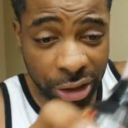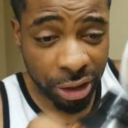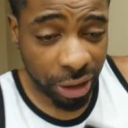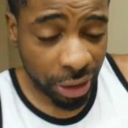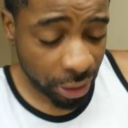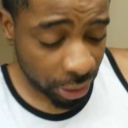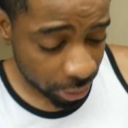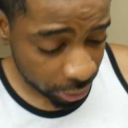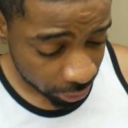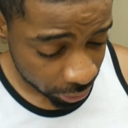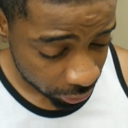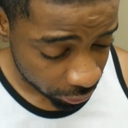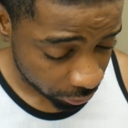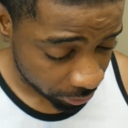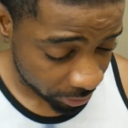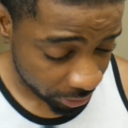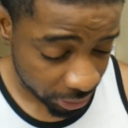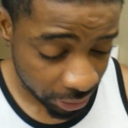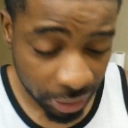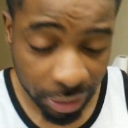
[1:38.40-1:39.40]
your hair, you know what
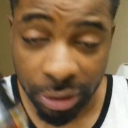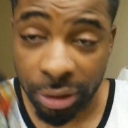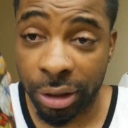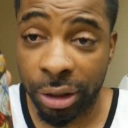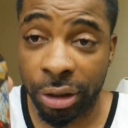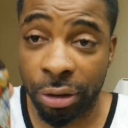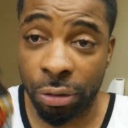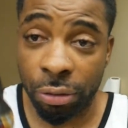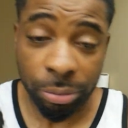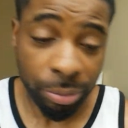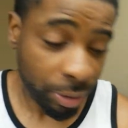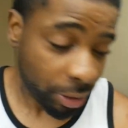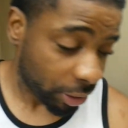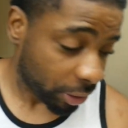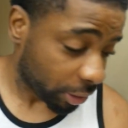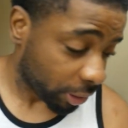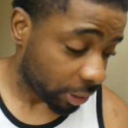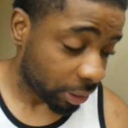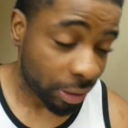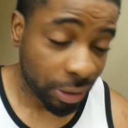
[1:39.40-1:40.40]
I'm saying? The link will be
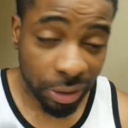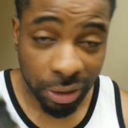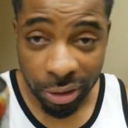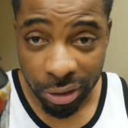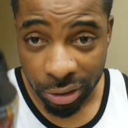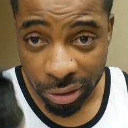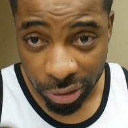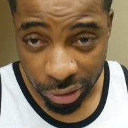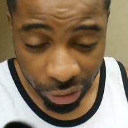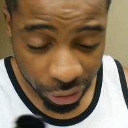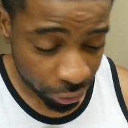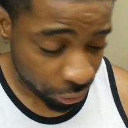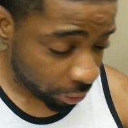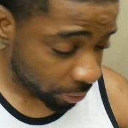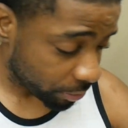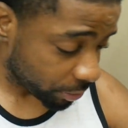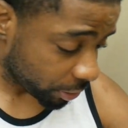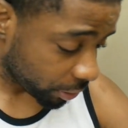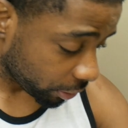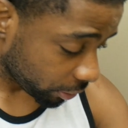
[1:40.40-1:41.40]
in the
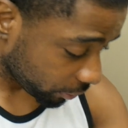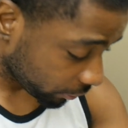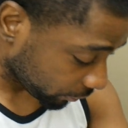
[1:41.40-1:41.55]
description.